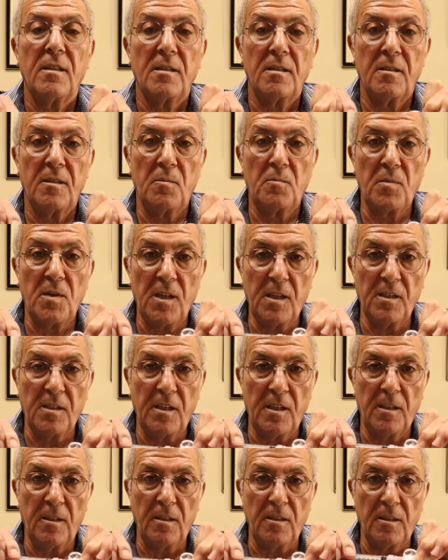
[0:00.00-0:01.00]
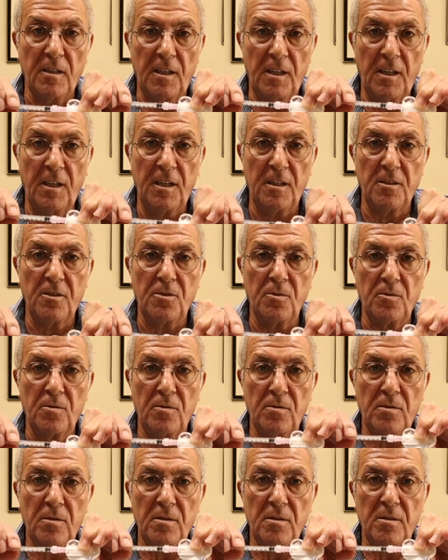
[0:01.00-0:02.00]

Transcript: the big needle into